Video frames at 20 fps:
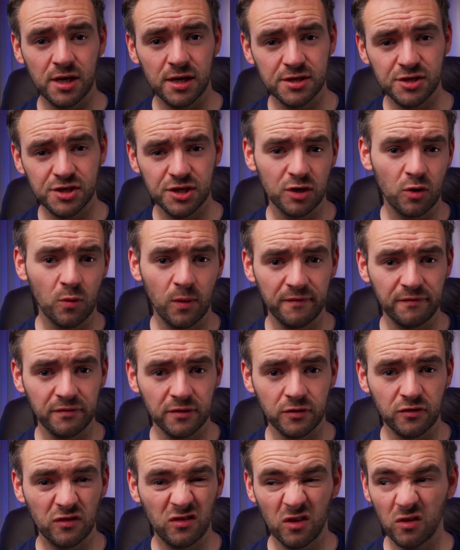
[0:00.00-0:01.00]
as an
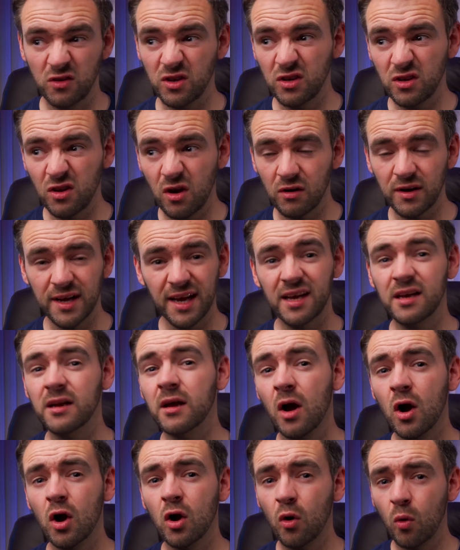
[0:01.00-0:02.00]
equivalent, so you're not getting
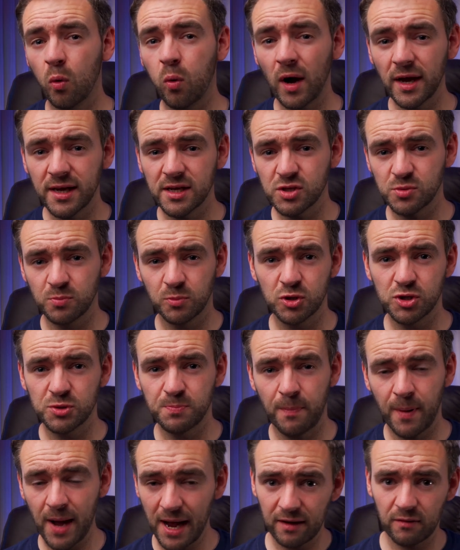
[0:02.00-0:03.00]
quite as
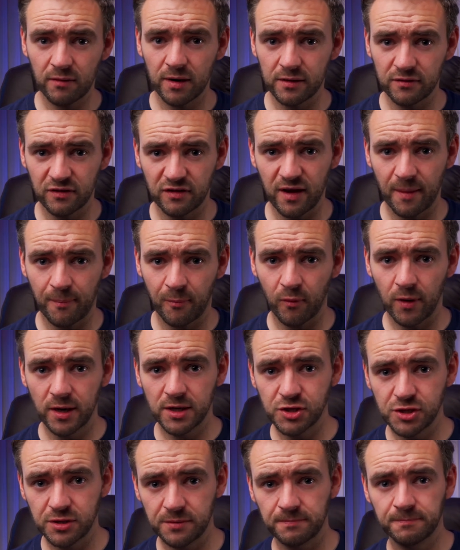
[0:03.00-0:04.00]
much background
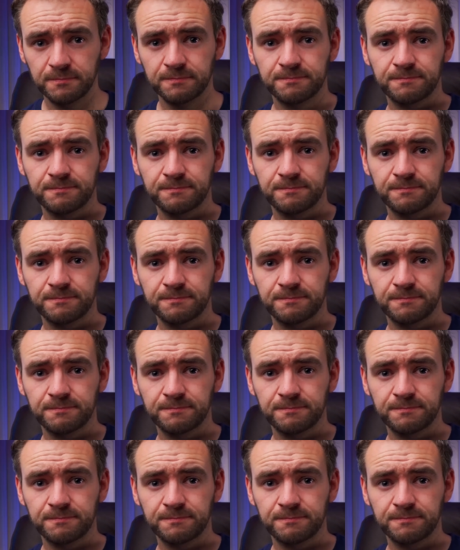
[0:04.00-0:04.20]
separation.